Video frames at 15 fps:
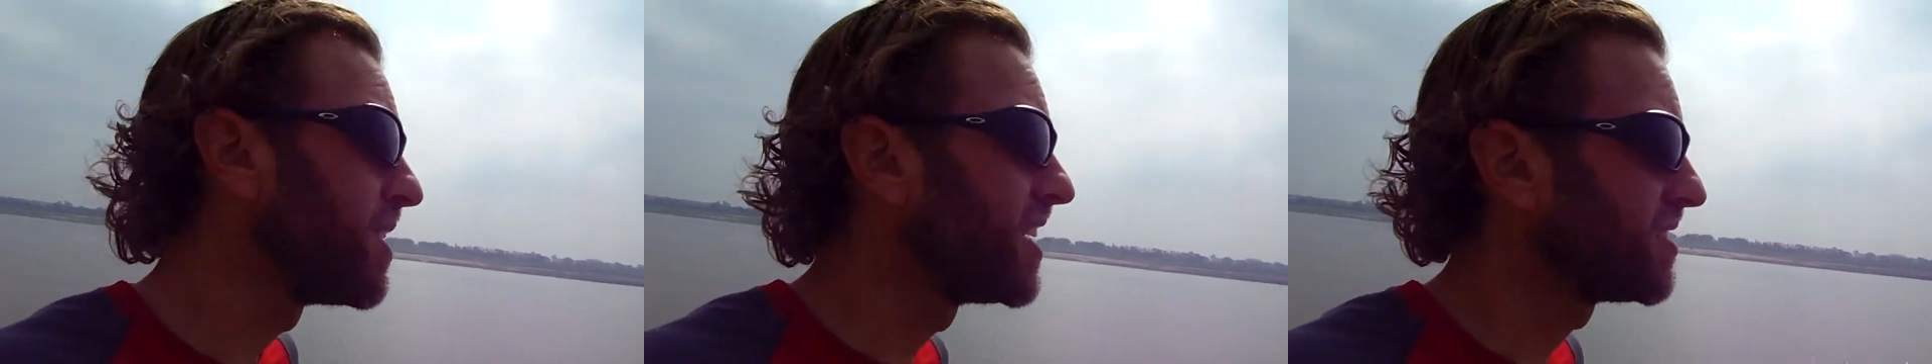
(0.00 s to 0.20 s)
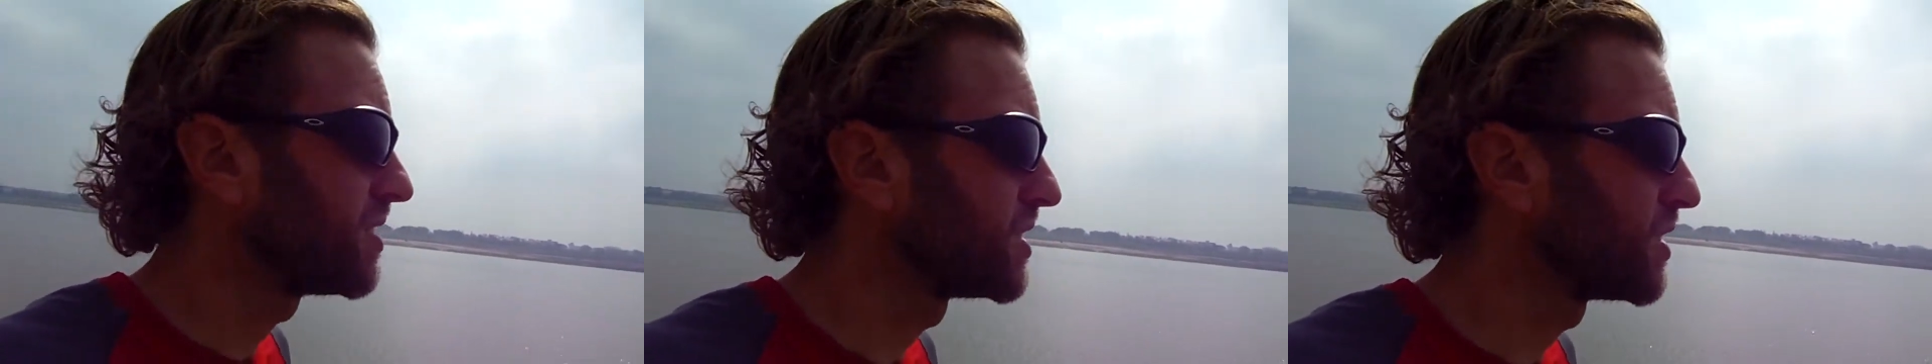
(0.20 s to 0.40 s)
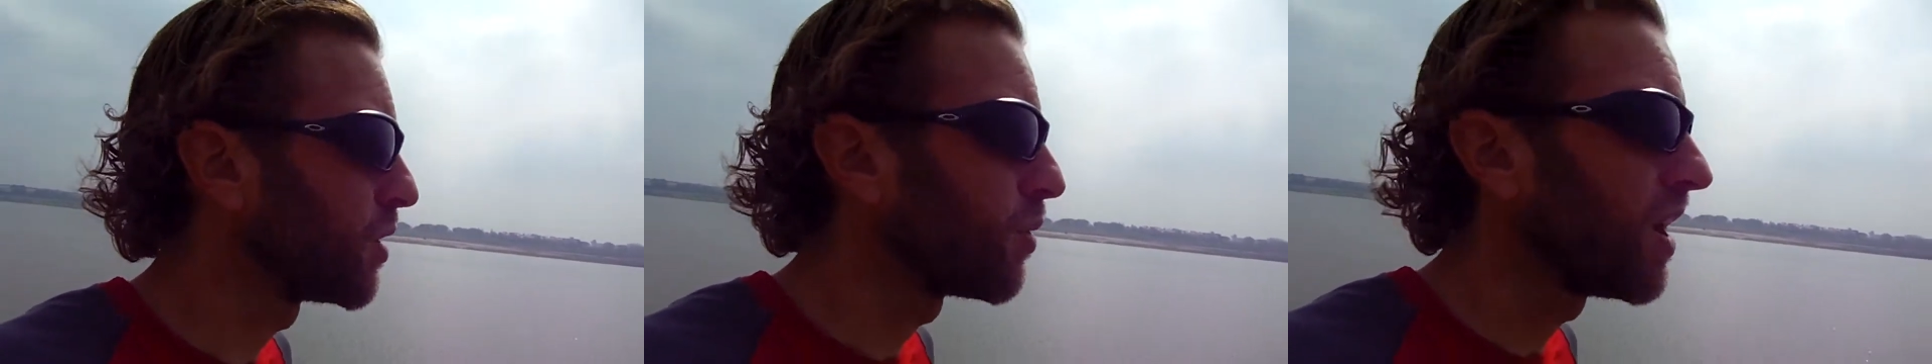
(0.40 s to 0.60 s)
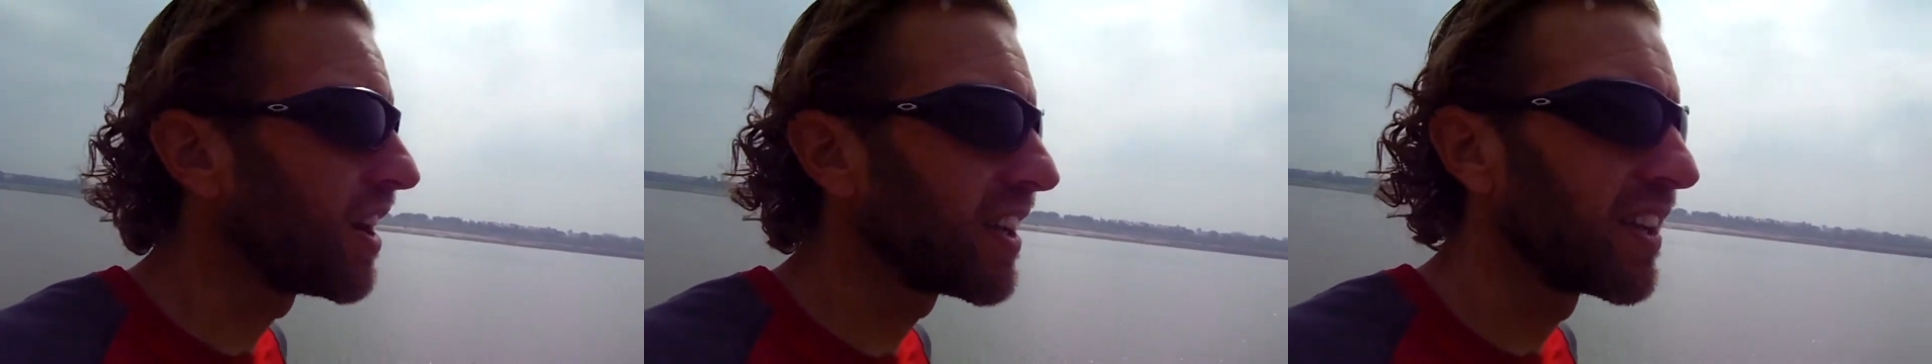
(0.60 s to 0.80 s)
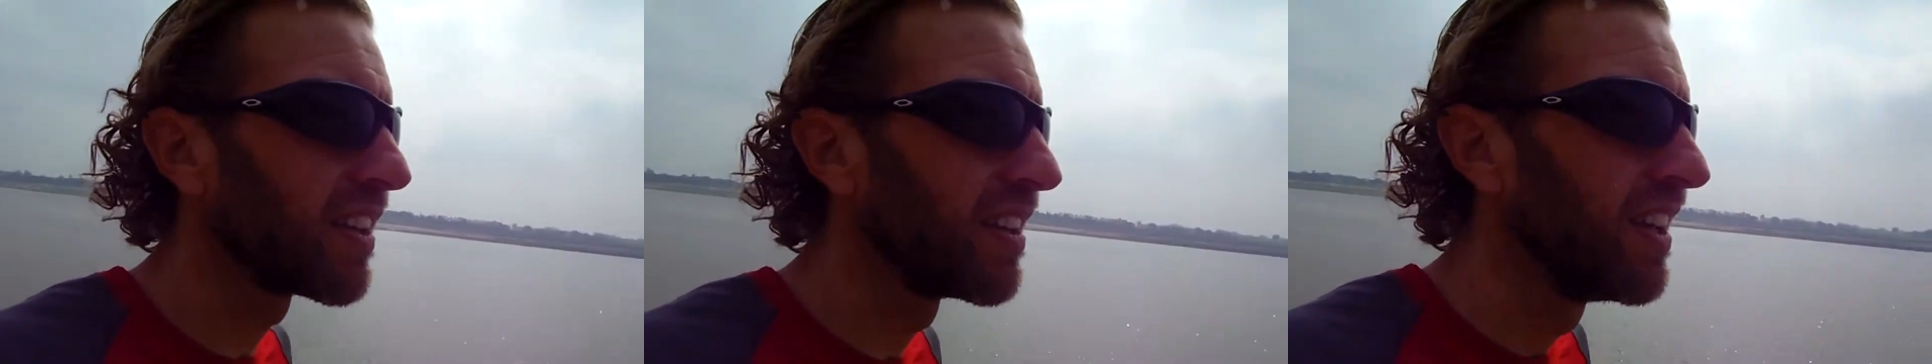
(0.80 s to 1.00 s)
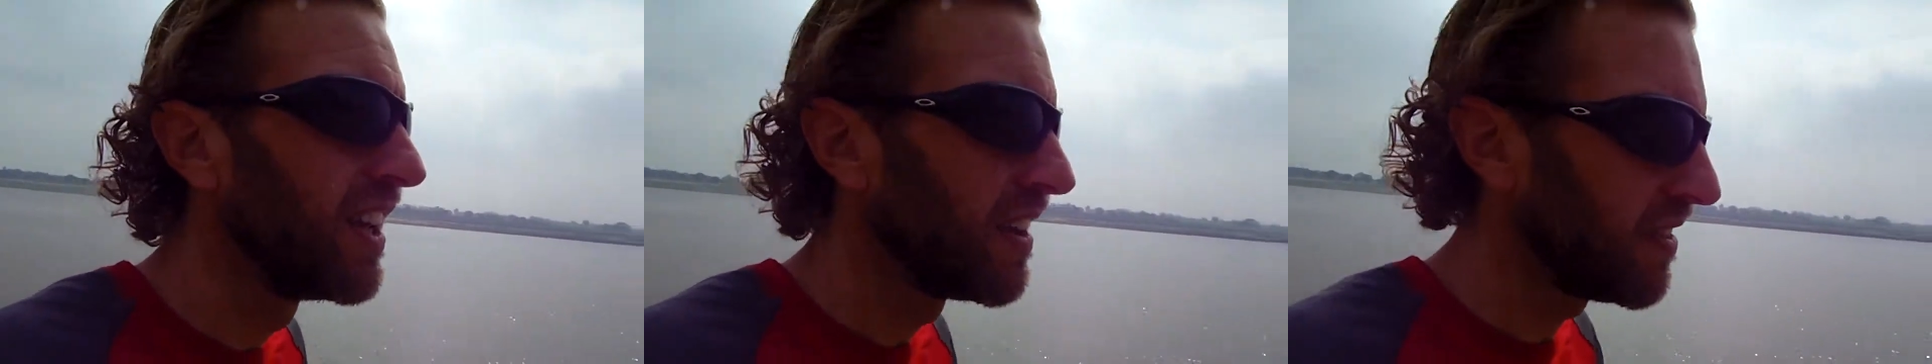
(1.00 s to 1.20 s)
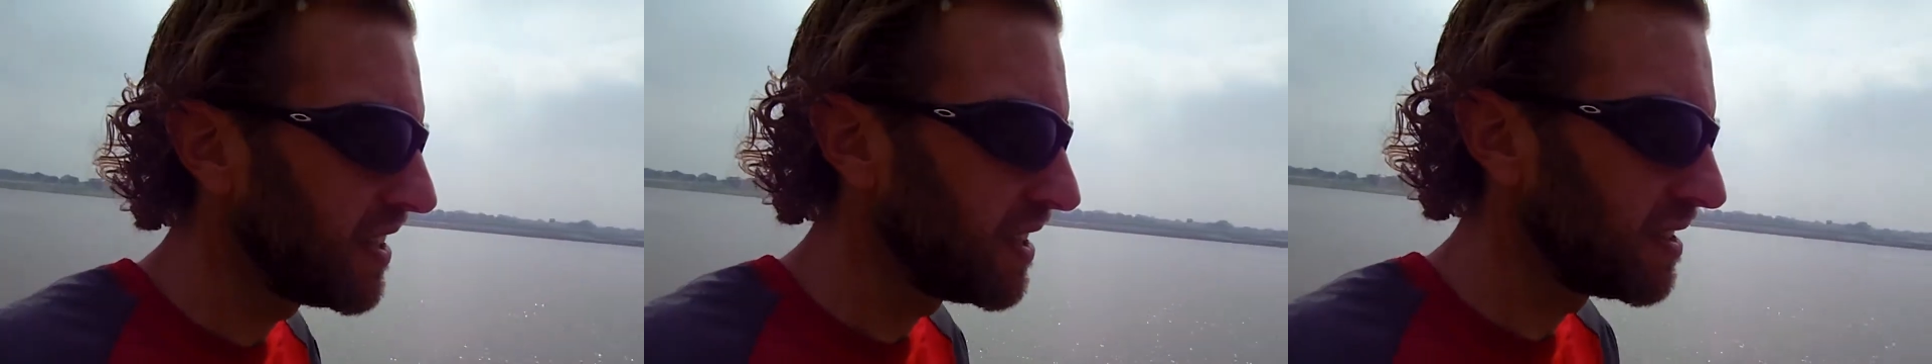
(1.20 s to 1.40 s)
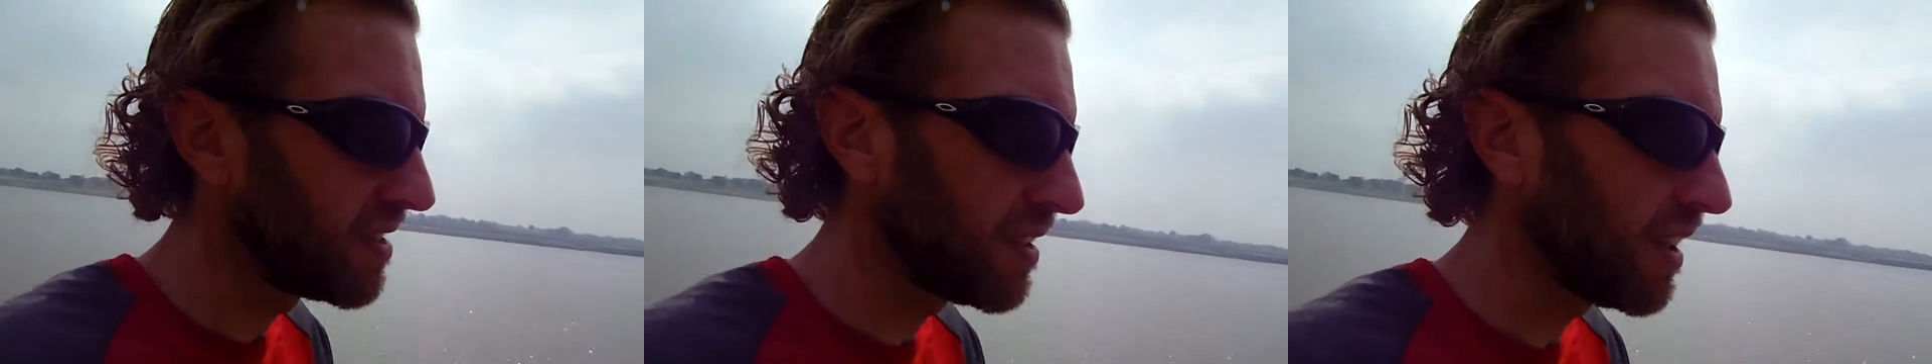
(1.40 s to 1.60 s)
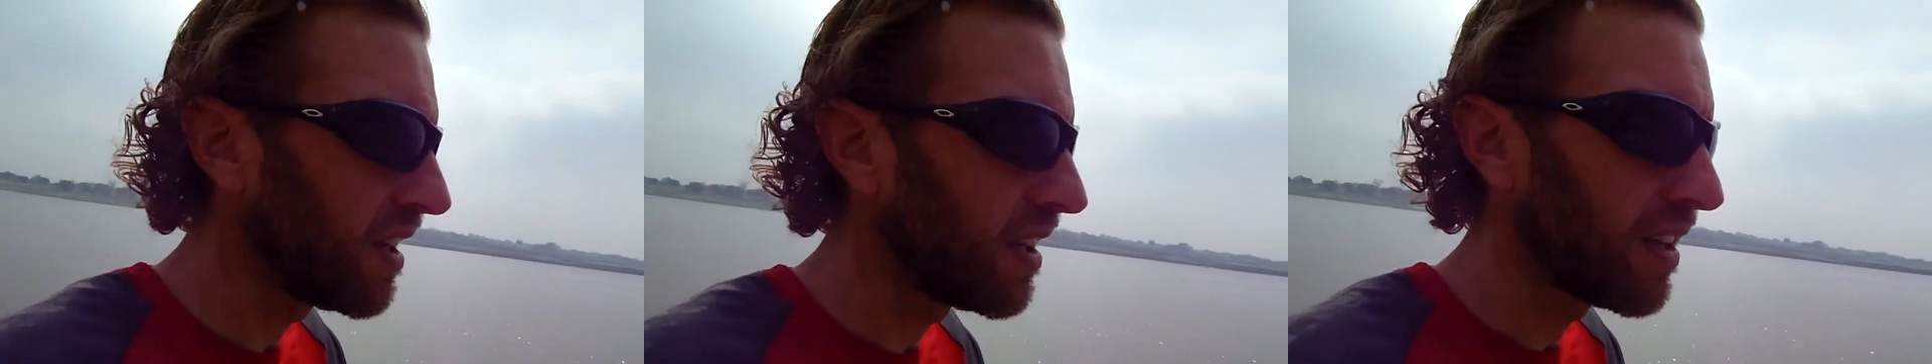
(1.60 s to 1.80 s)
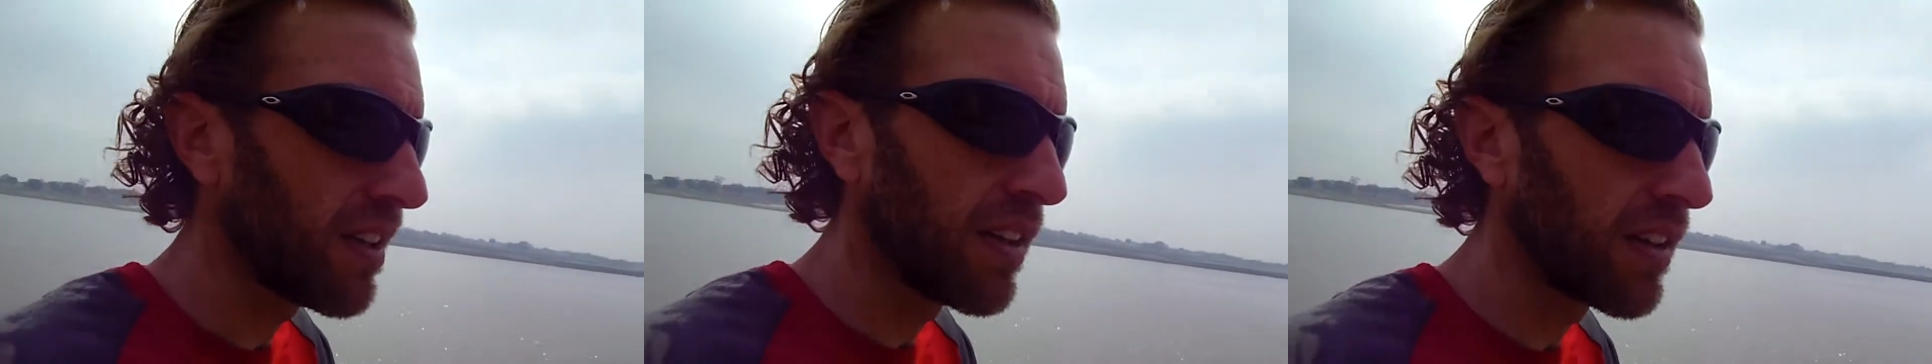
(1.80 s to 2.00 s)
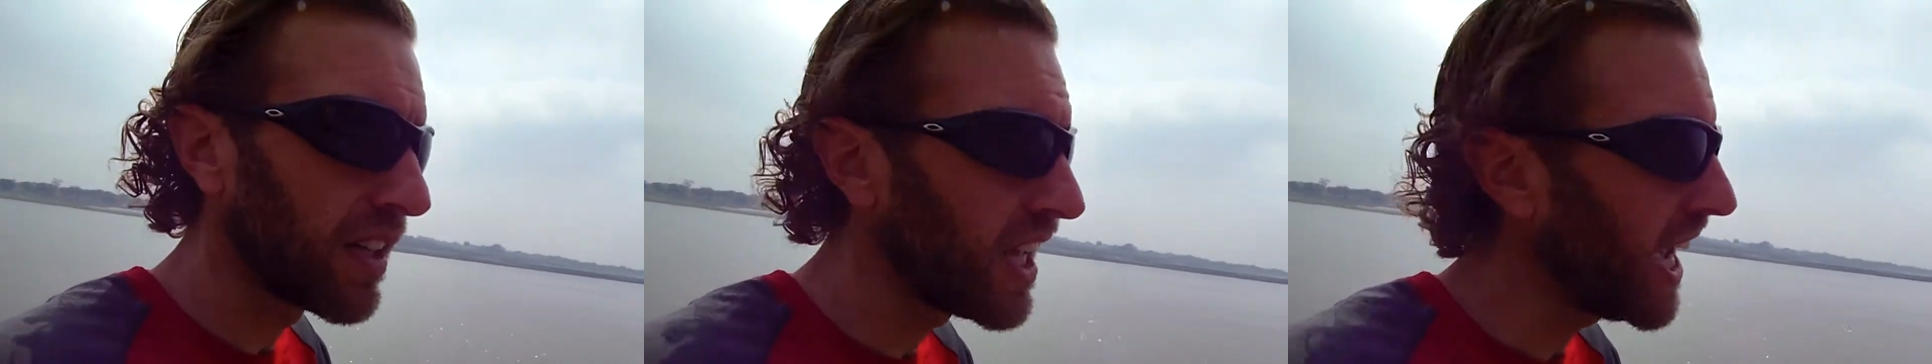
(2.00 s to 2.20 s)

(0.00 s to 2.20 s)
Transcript: minutes or so, walking these uh,